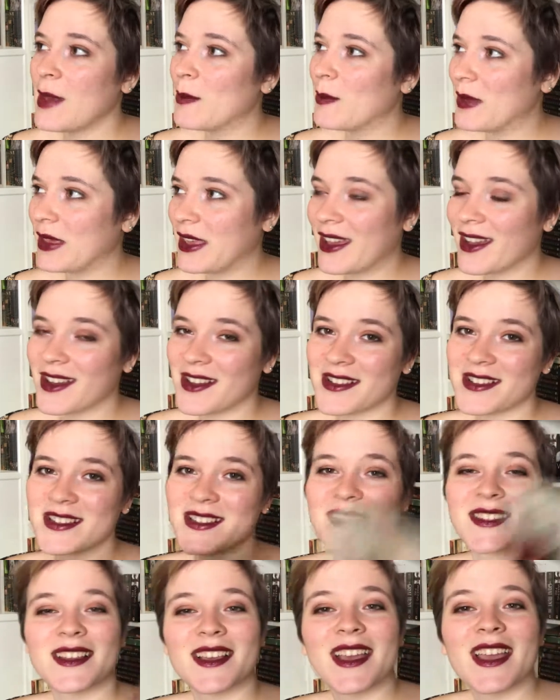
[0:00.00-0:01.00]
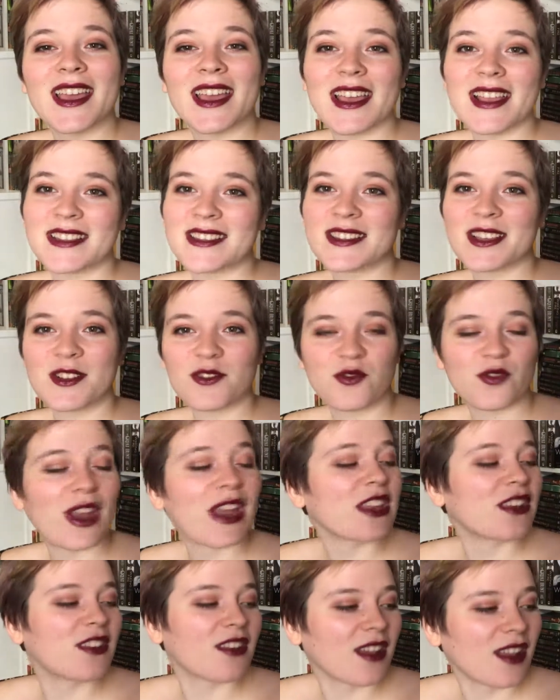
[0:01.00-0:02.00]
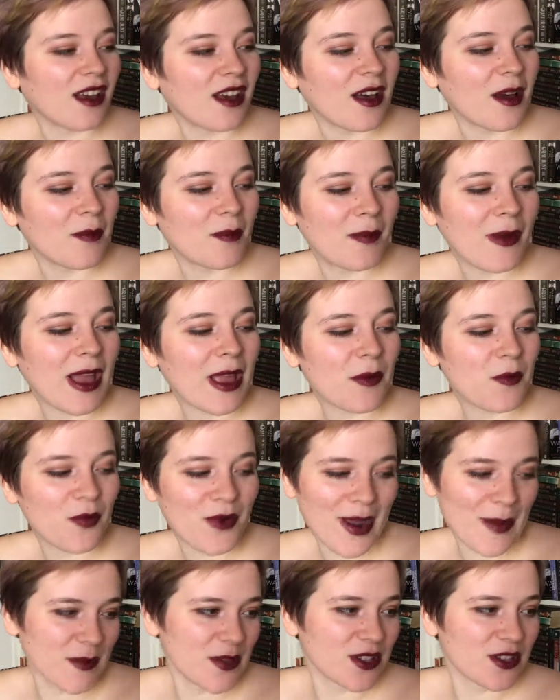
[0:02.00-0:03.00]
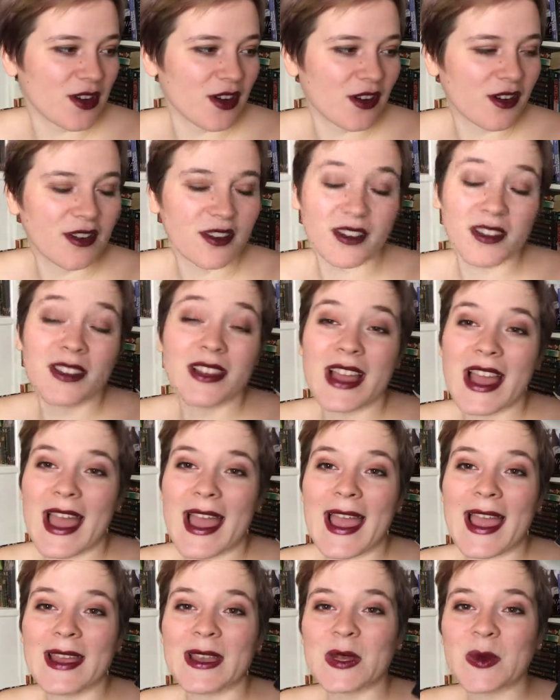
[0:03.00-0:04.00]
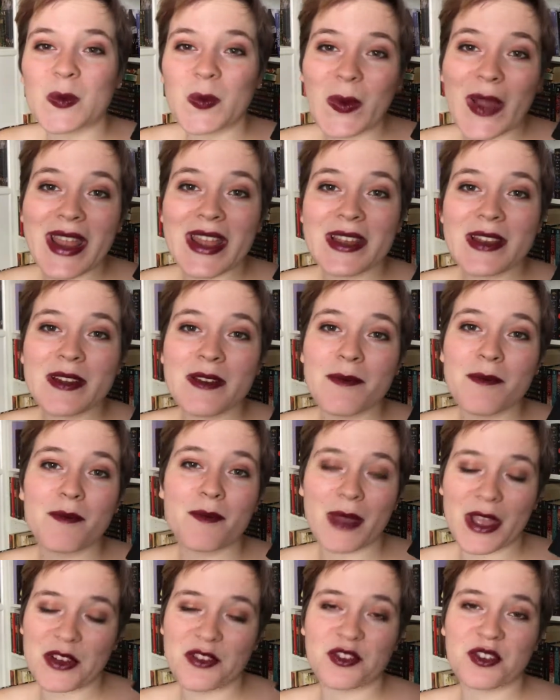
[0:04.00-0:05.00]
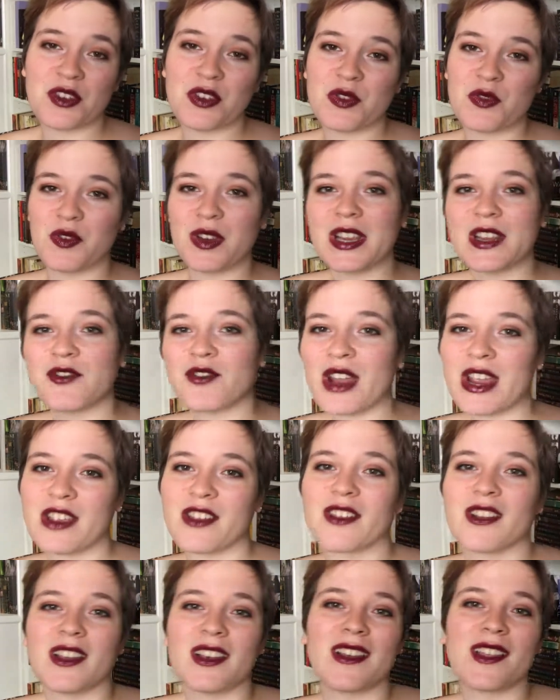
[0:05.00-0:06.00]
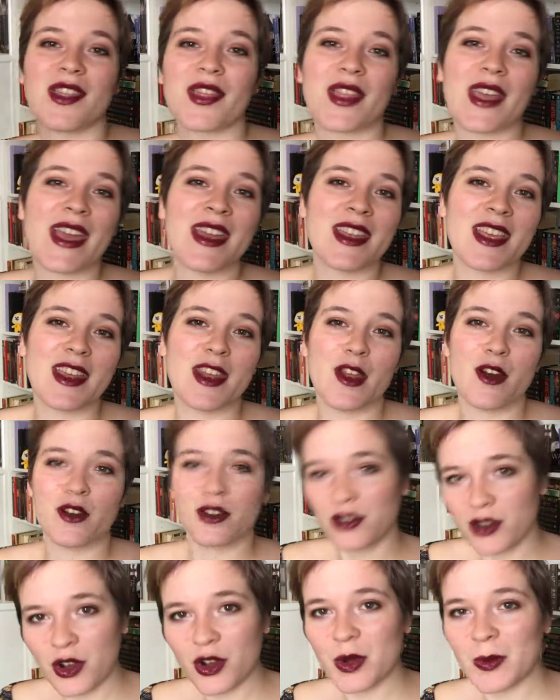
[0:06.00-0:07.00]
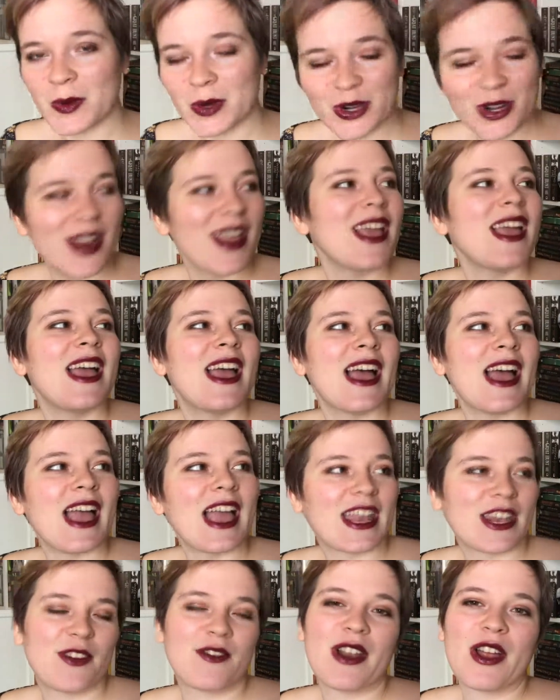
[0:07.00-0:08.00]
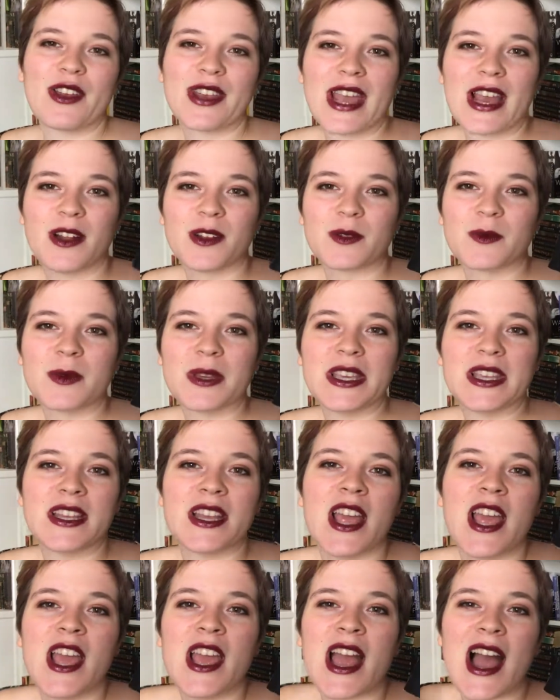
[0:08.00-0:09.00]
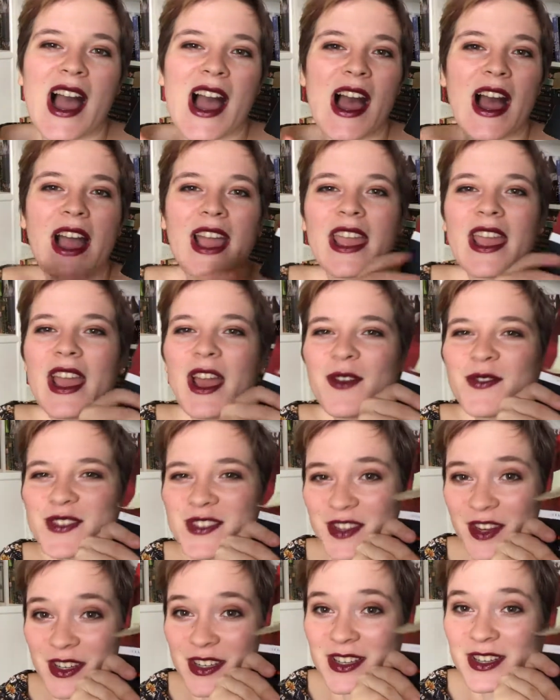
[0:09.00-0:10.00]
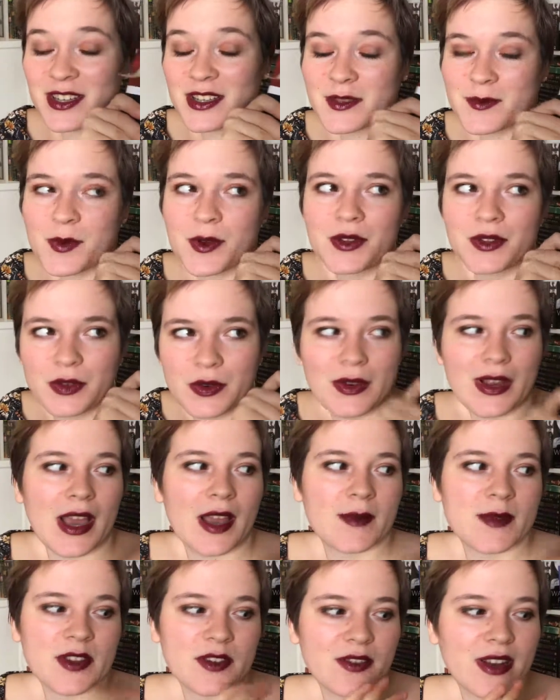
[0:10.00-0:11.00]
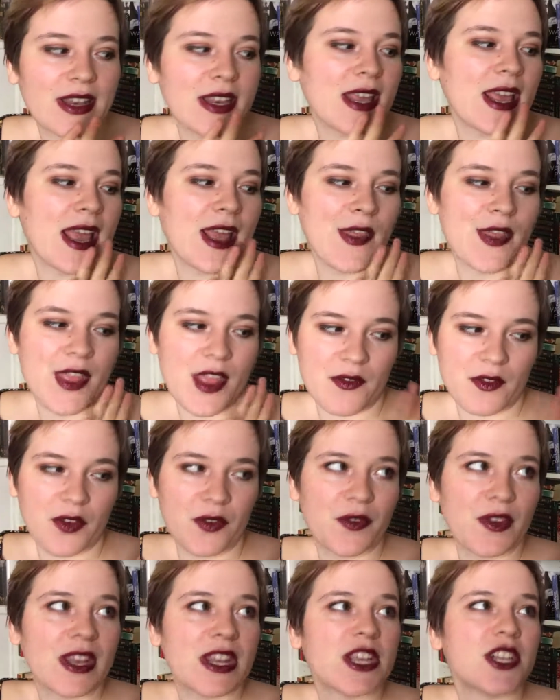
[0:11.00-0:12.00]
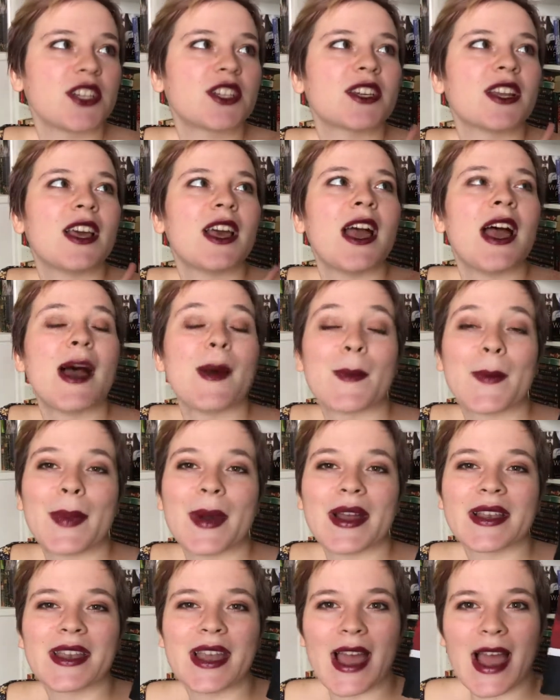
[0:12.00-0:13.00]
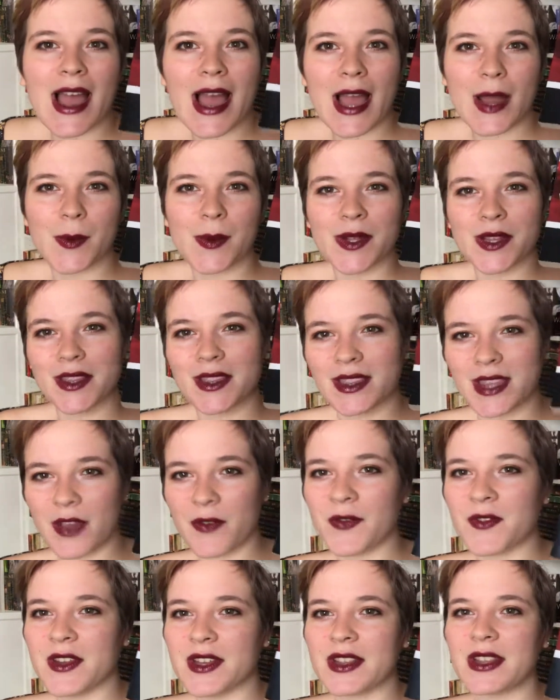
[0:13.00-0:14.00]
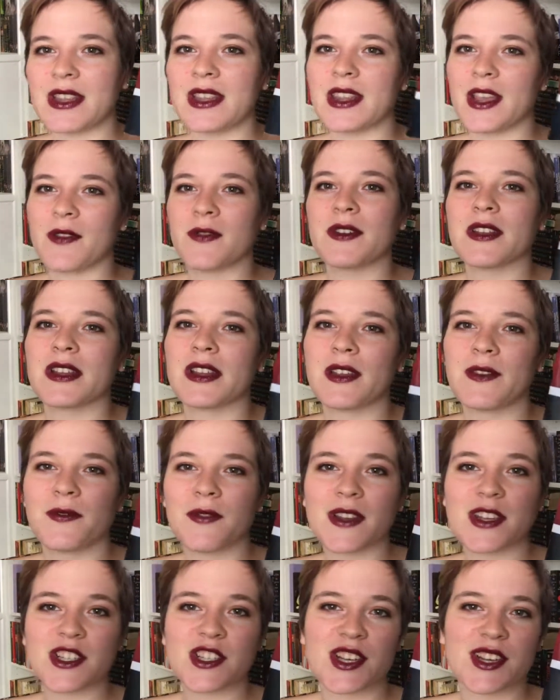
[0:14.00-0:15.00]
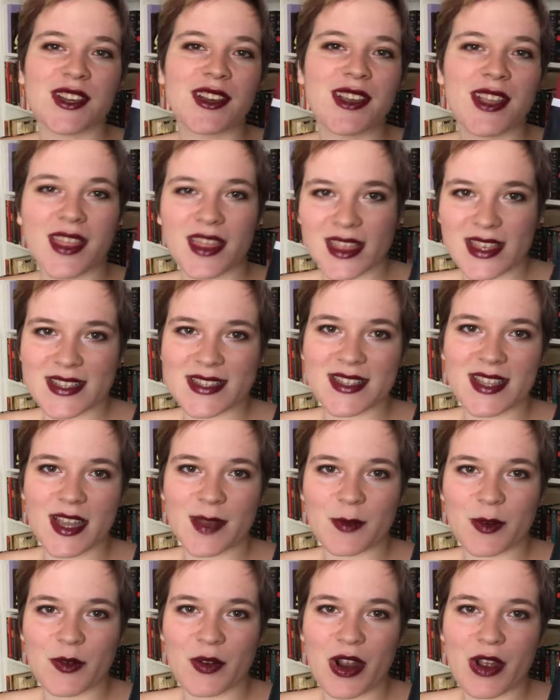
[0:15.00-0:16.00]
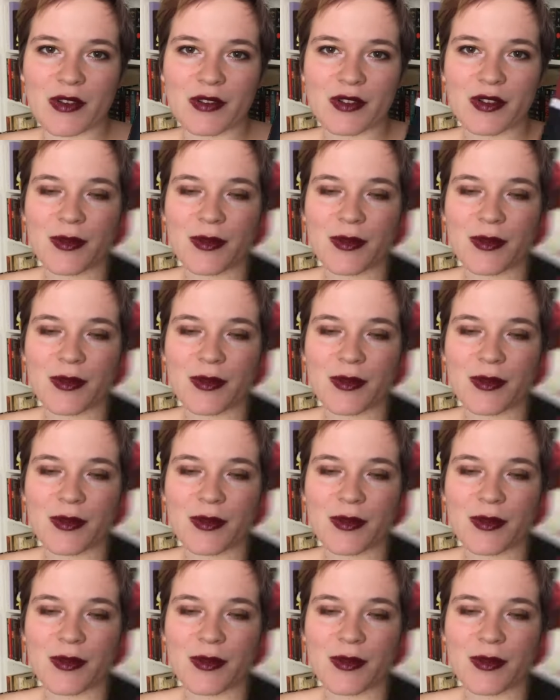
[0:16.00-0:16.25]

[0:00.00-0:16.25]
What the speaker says: because it's Dracula by Bram Stoker. And when better to read Dracula than in October and around Halloween? I have started this book 2 times already and never finished, but I will definitely finish it this time around.